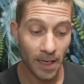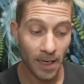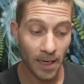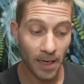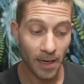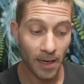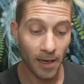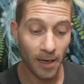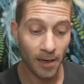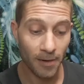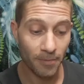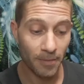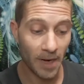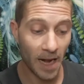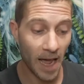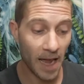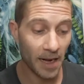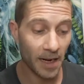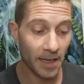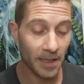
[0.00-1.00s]

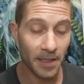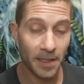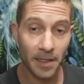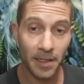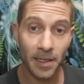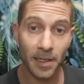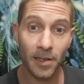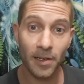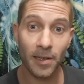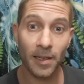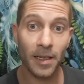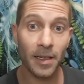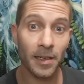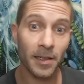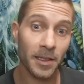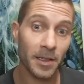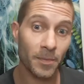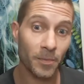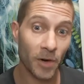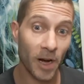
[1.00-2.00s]
not necessarily in a
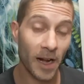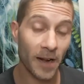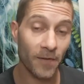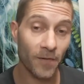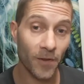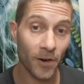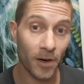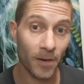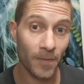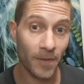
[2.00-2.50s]
spread form.